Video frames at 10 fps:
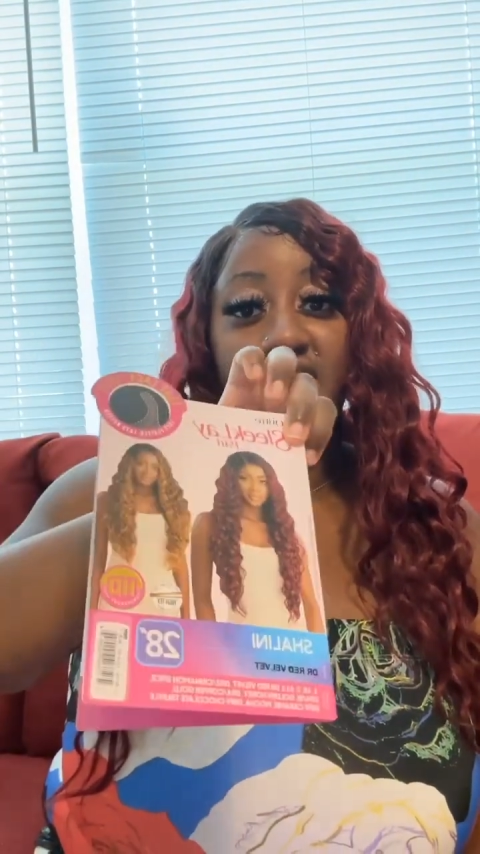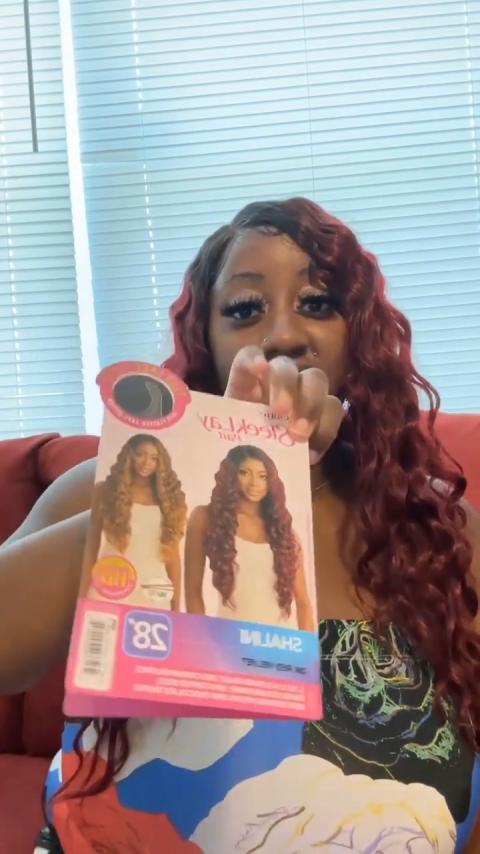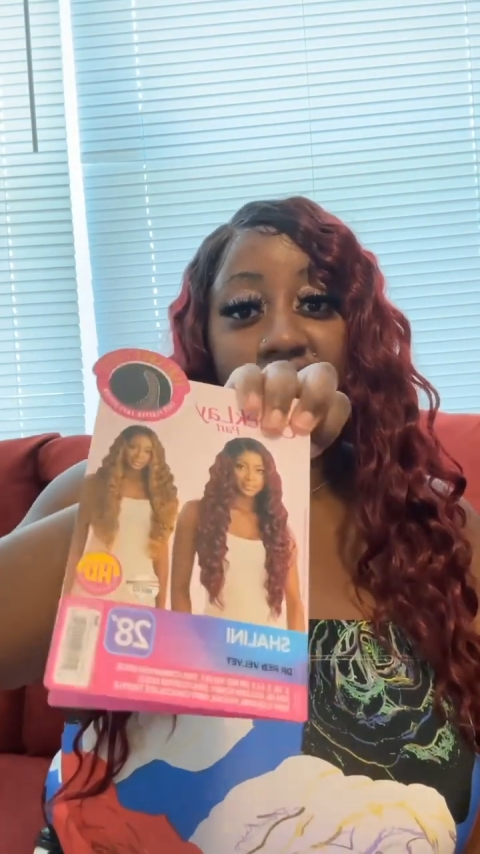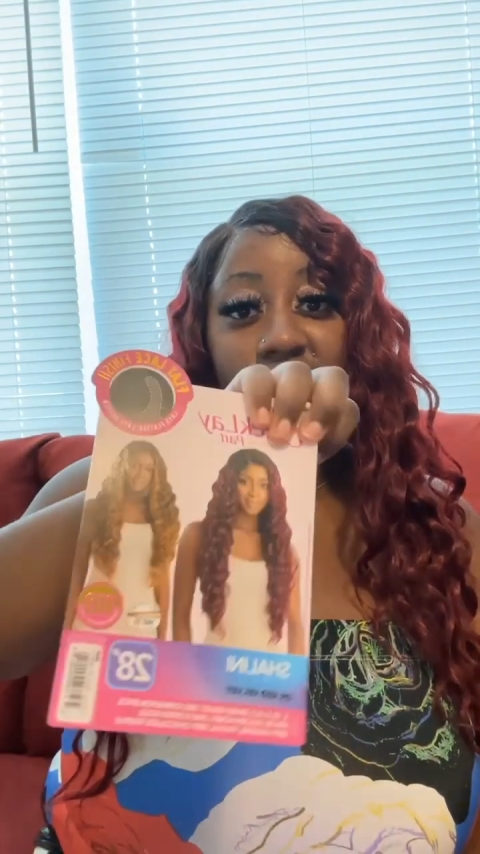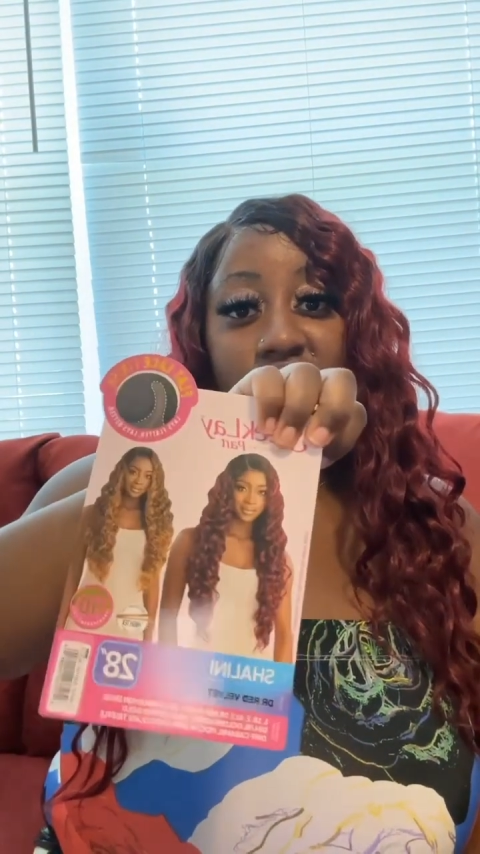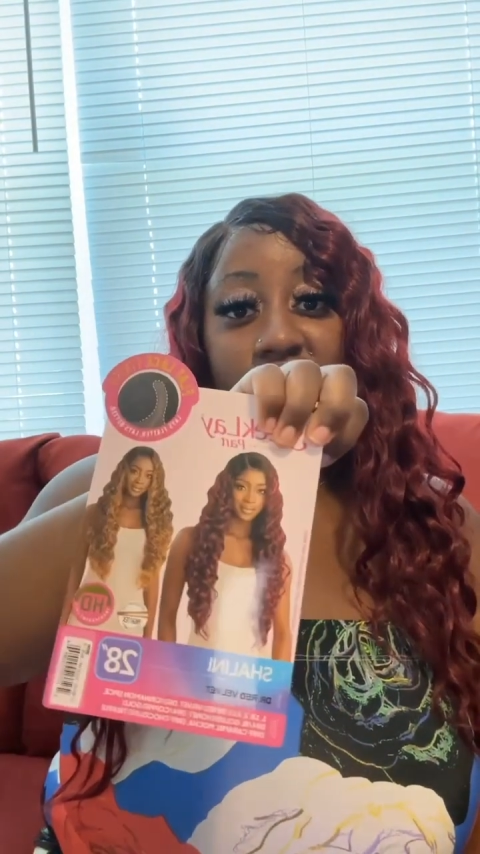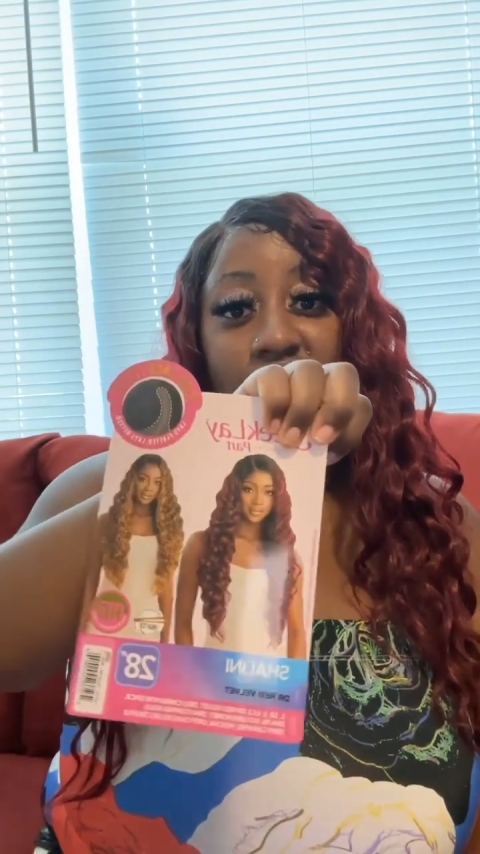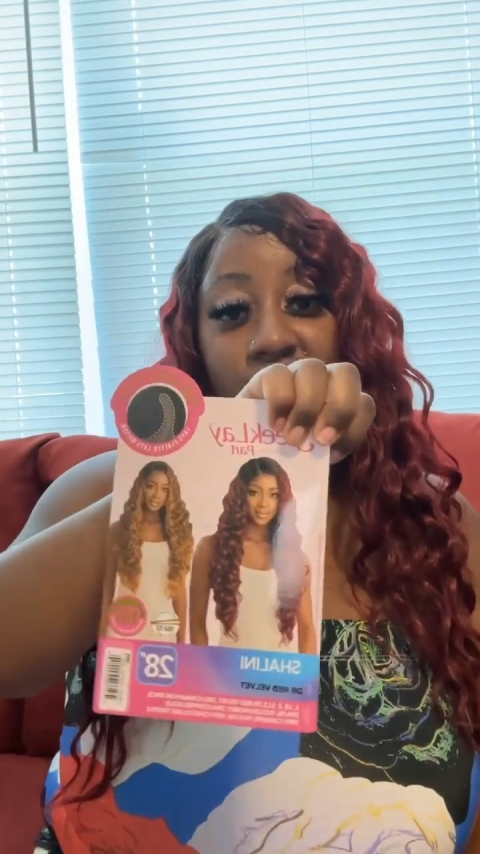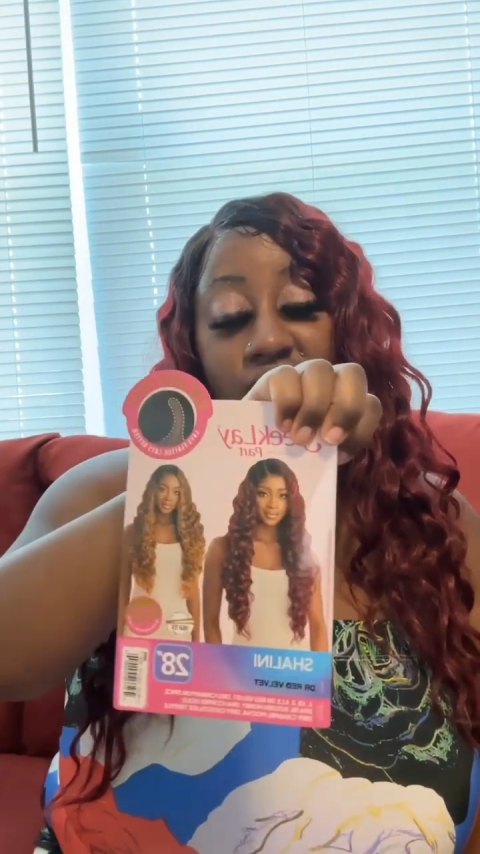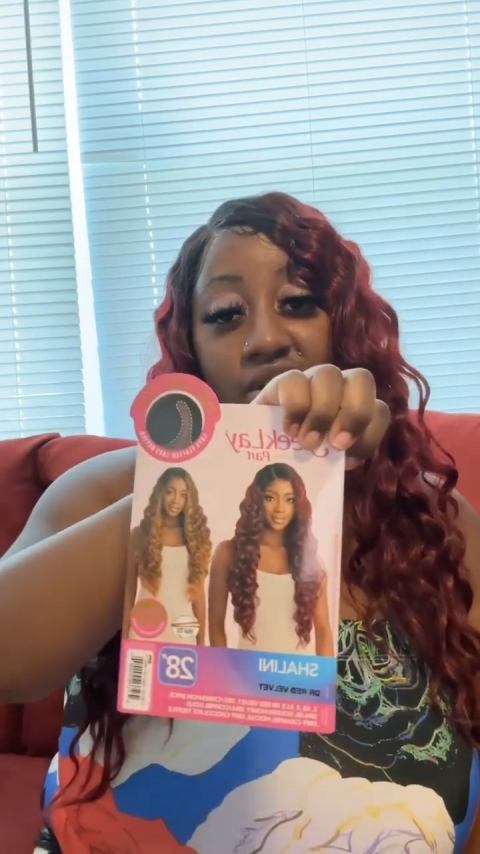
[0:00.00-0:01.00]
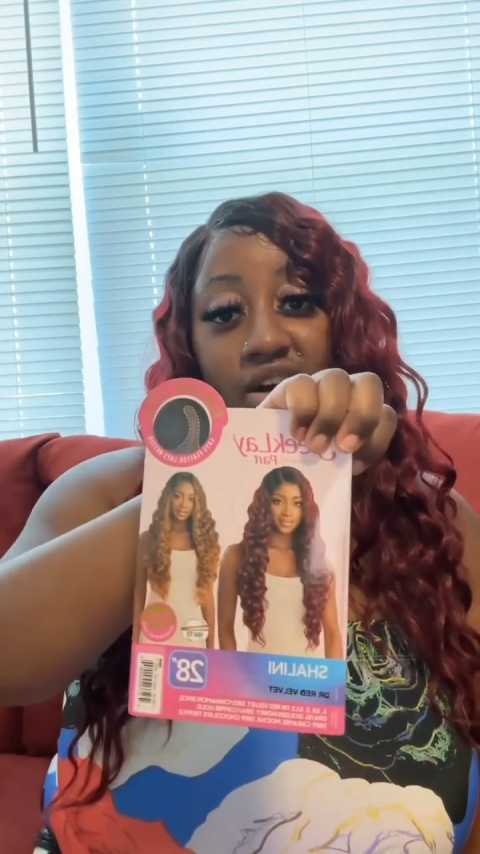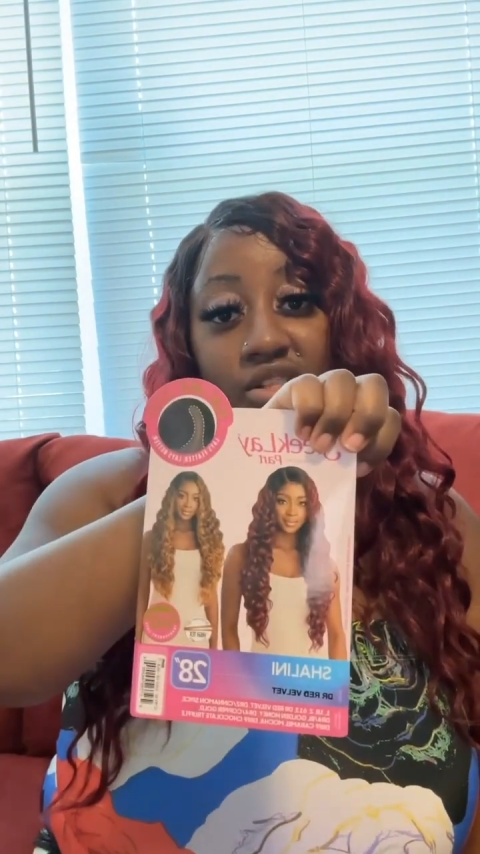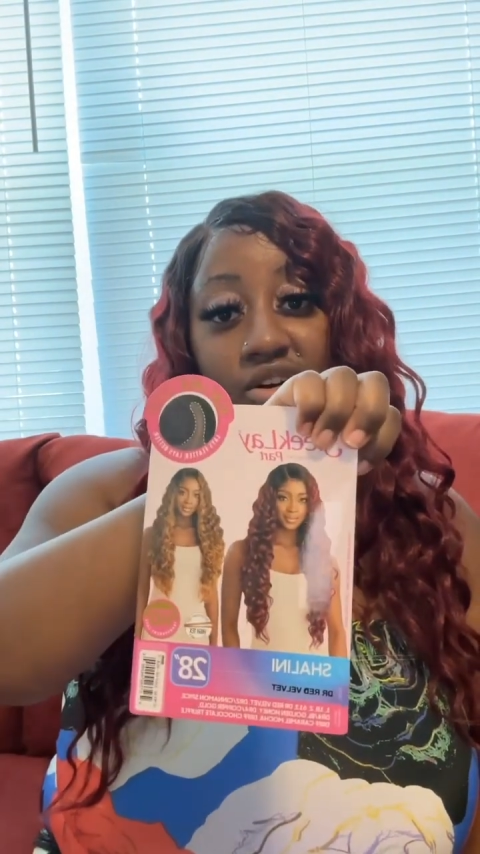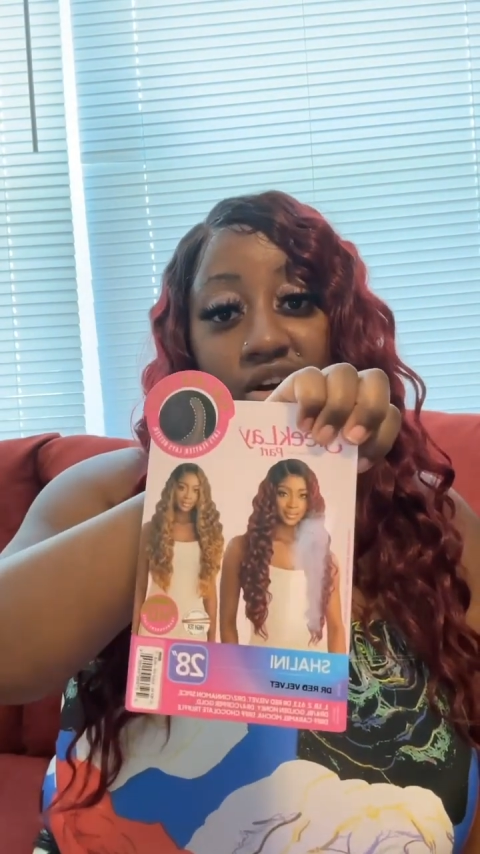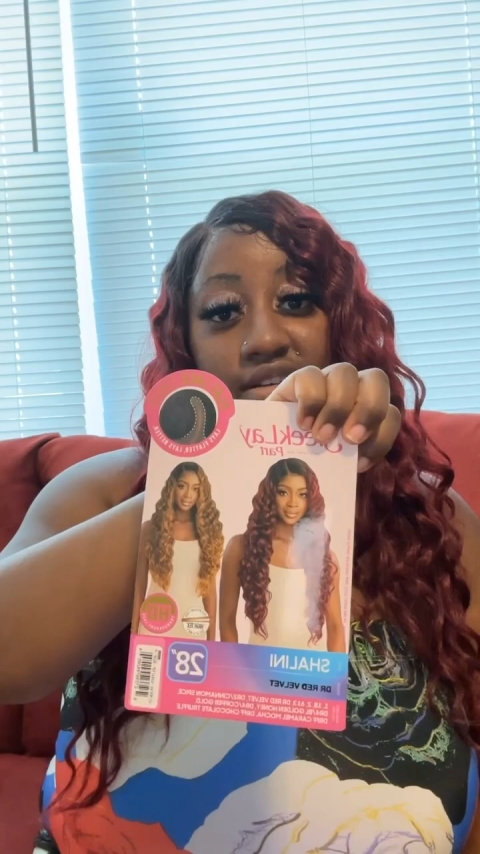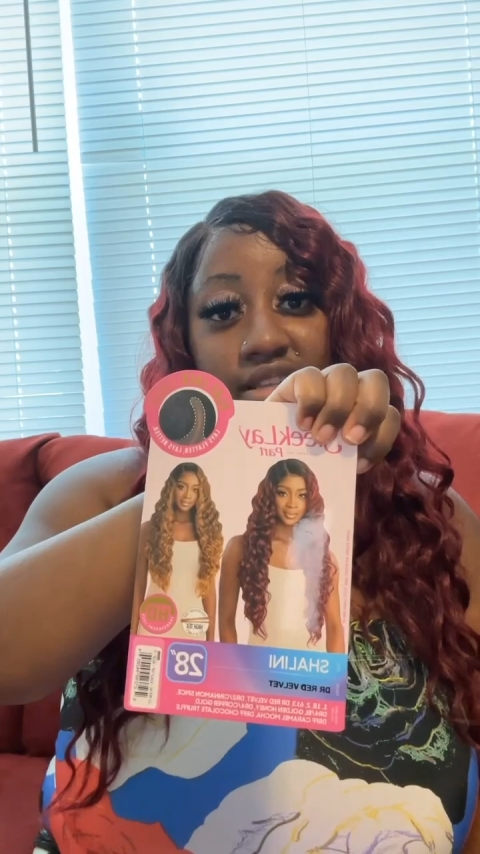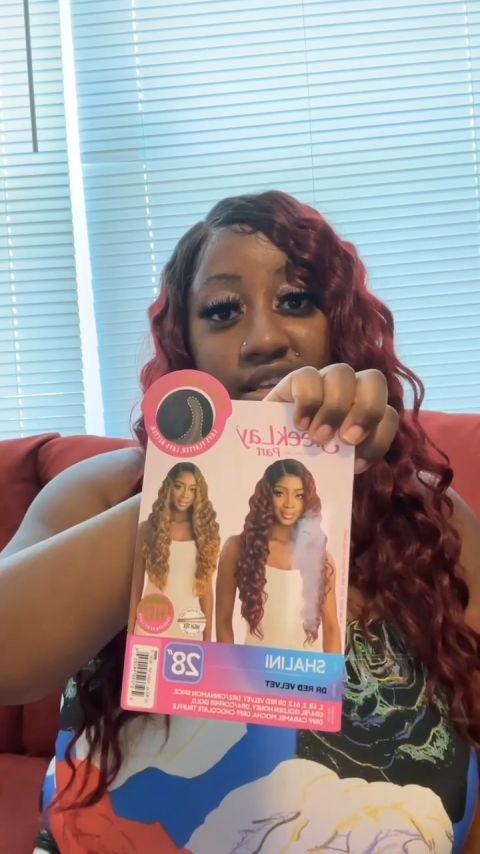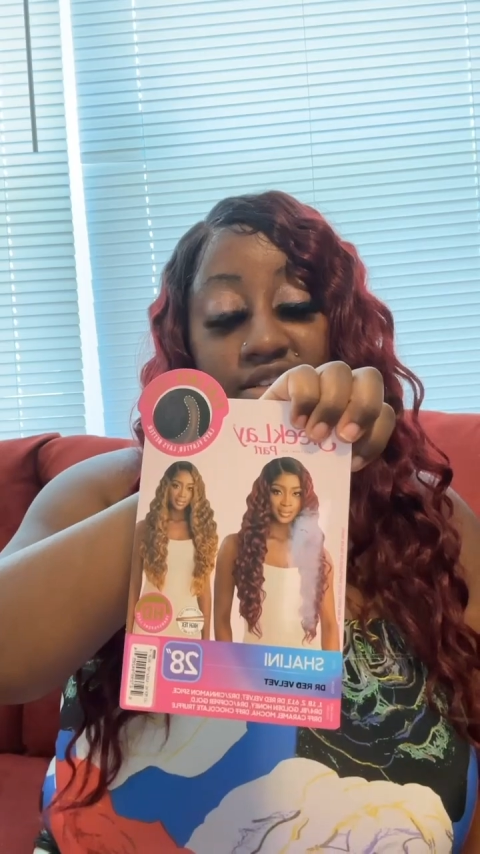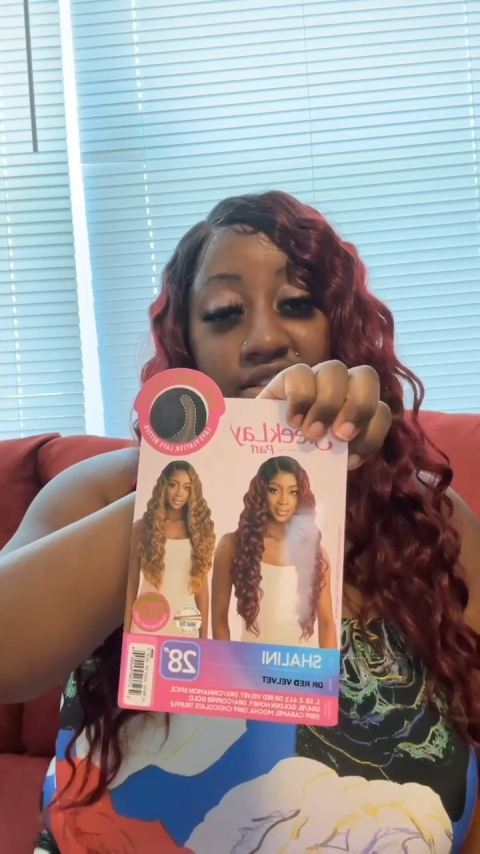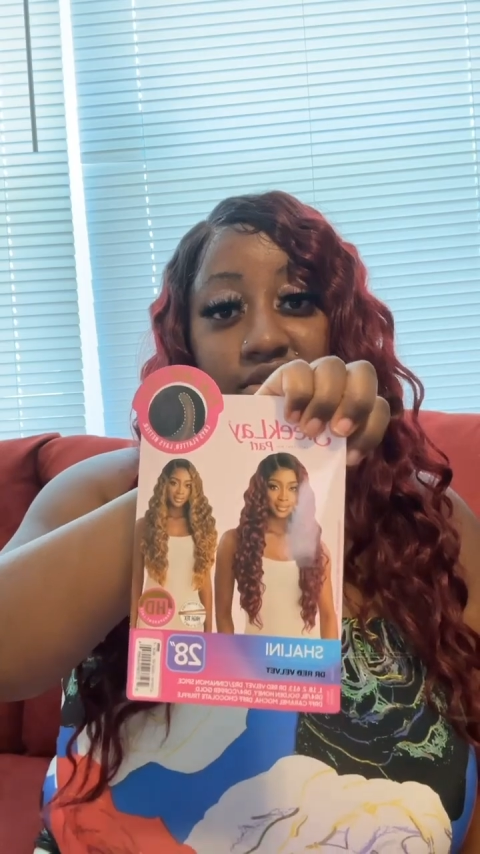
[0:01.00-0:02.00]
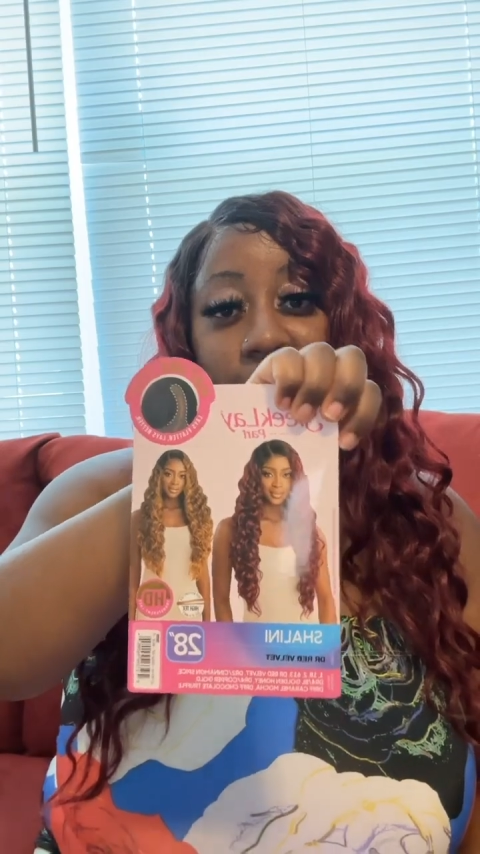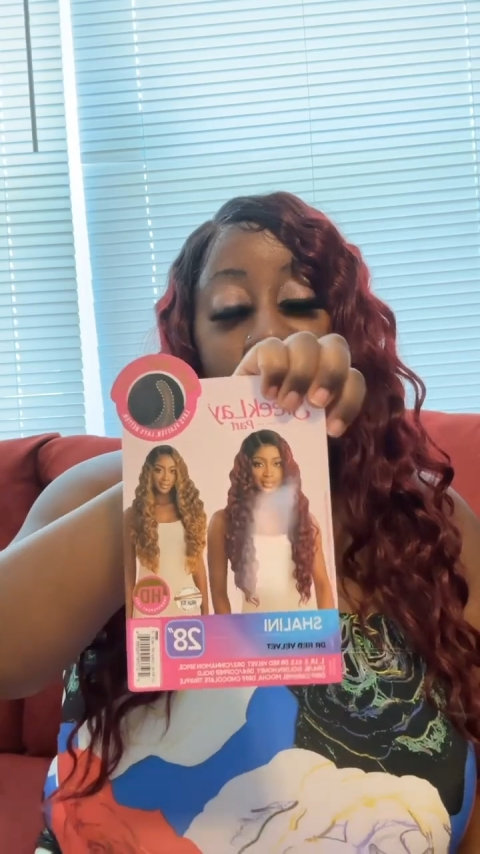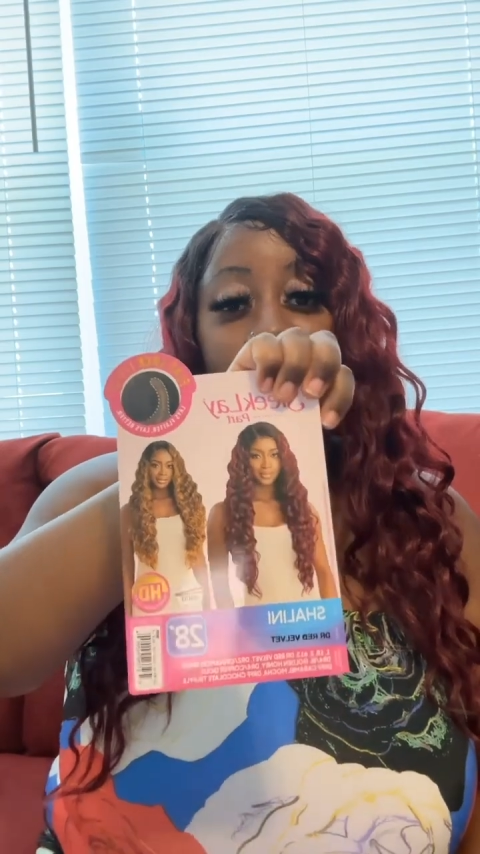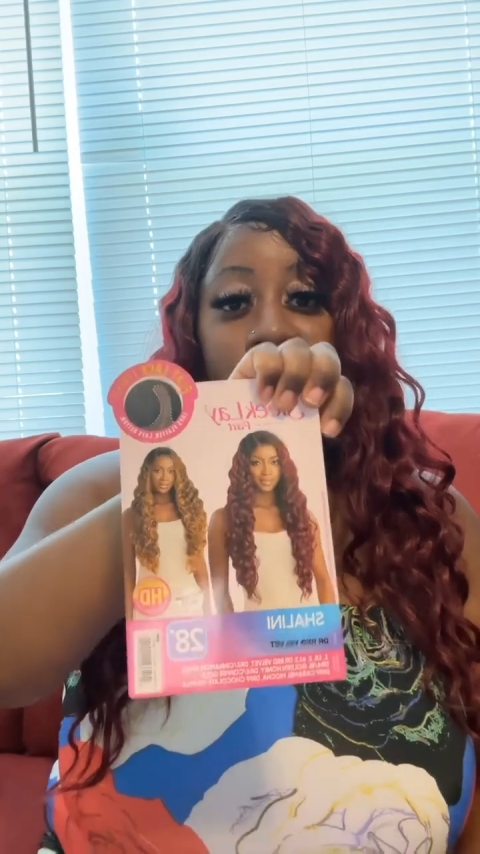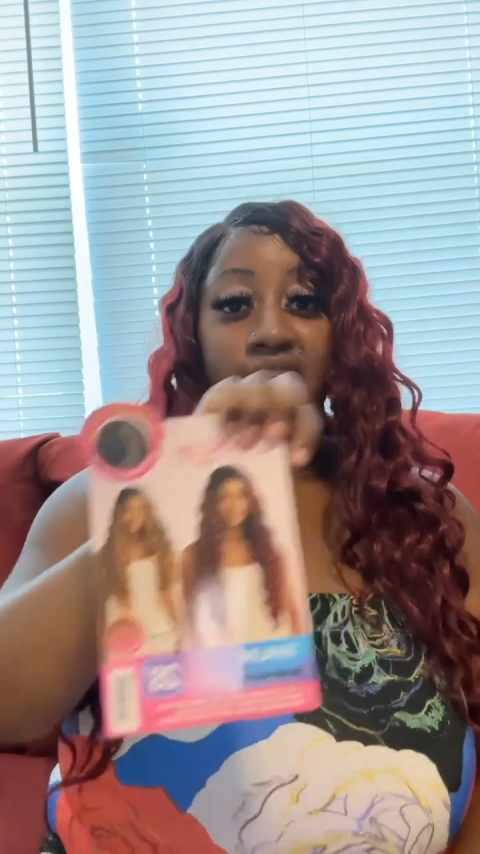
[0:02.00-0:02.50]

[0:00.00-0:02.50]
I like when they tell you how long the inches are.